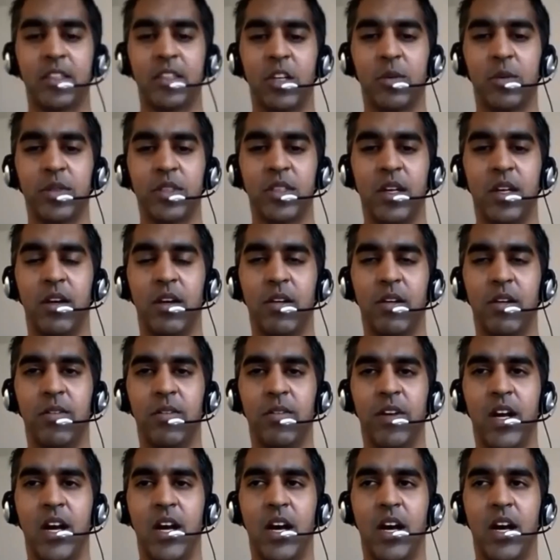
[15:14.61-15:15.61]
in terms
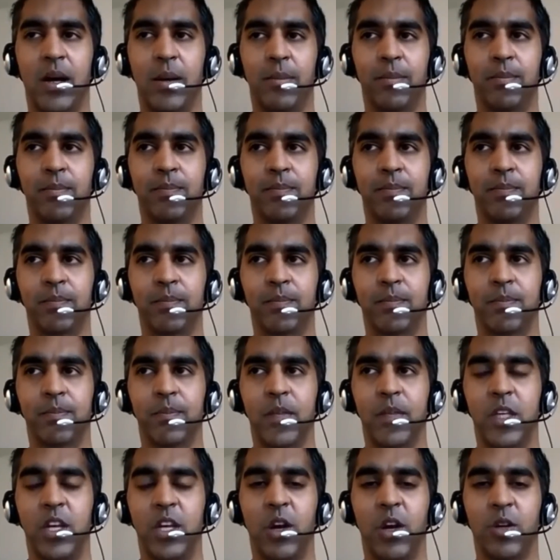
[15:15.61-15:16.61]
of um,
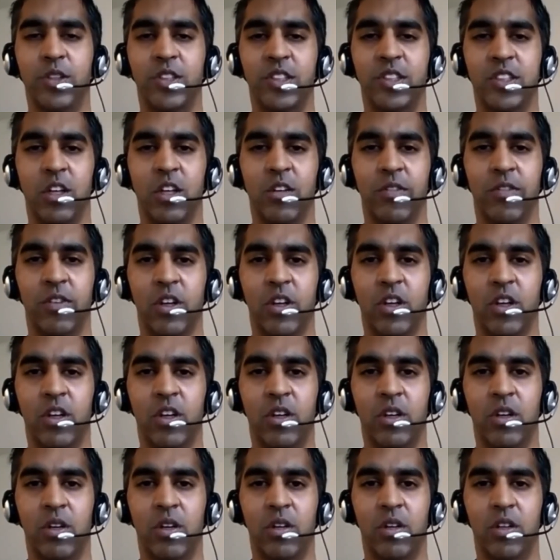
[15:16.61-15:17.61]
you know silver,